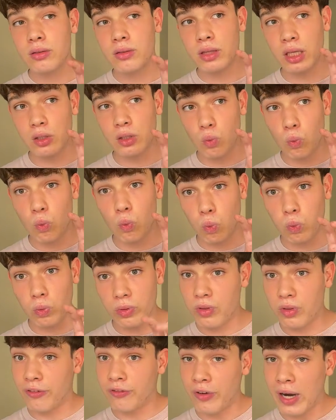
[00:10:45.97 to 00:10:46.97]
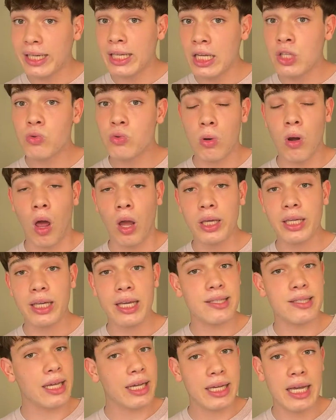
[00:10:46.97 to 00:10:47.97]
that the Fredkins will like,
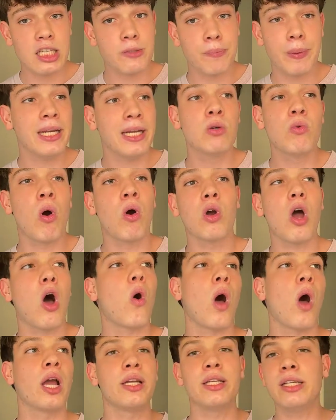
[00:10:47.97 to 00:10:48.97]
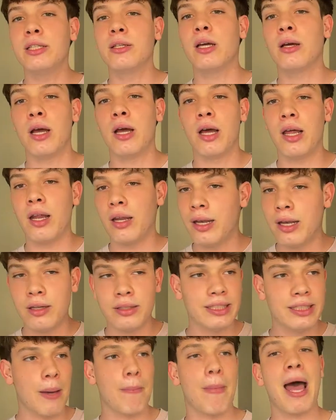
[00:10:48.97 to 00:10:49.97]
is that Gasperini won't go, I need
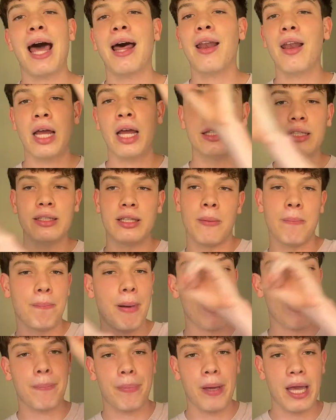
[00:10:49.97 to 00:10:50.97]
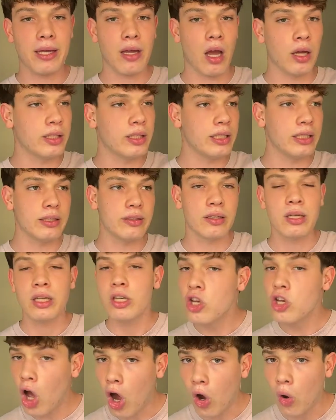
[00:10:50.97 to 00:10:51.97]
Yamal, I need Mbappe,
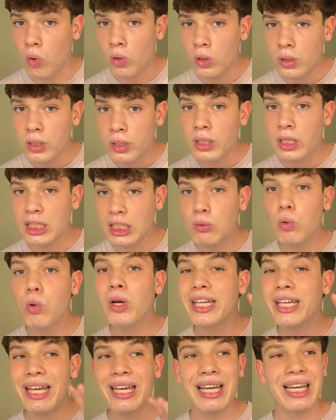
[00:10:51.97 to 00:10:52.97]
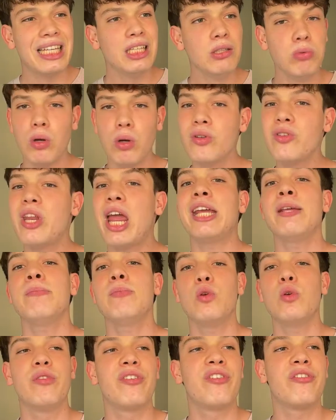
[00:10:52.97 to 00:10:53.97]
No. He will name
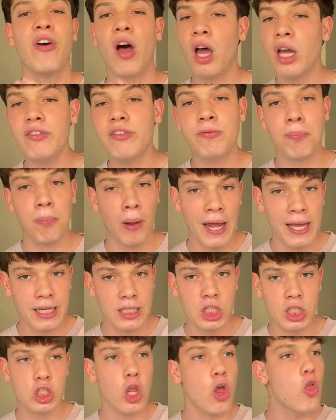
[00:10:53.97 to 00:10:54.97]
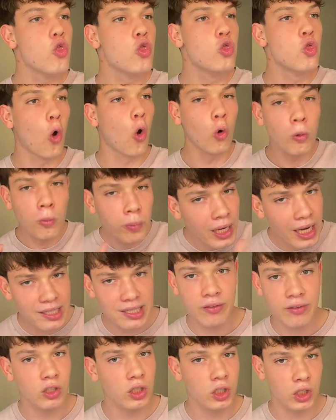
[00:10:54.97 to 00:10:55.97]
you 5 players that nobody
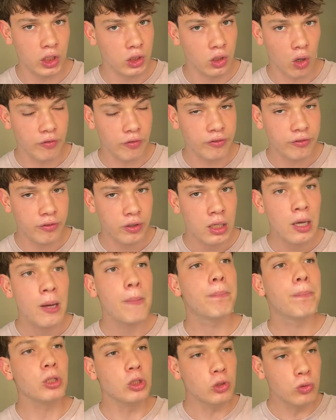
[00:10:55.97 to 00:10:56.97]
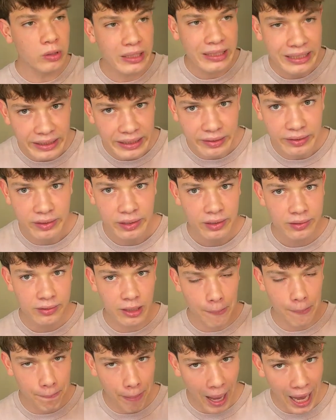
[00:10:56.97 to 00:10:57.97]
has ever heard of, but you need
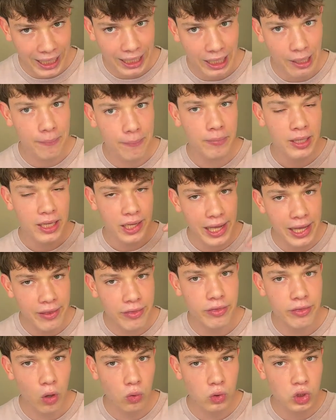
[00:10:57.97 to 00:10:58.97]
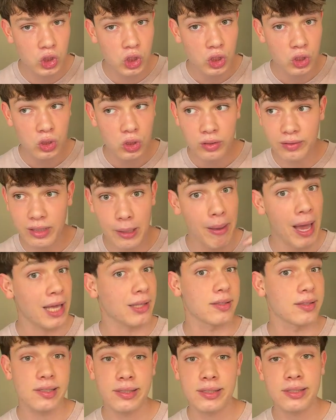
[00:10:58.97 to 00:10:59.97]
to back him in those
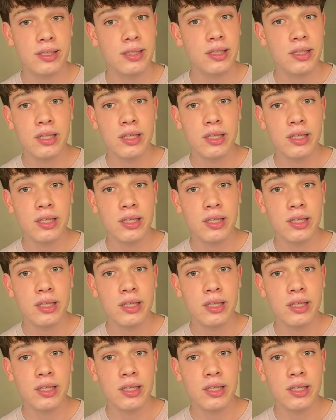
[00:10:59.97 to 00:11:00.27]
demands.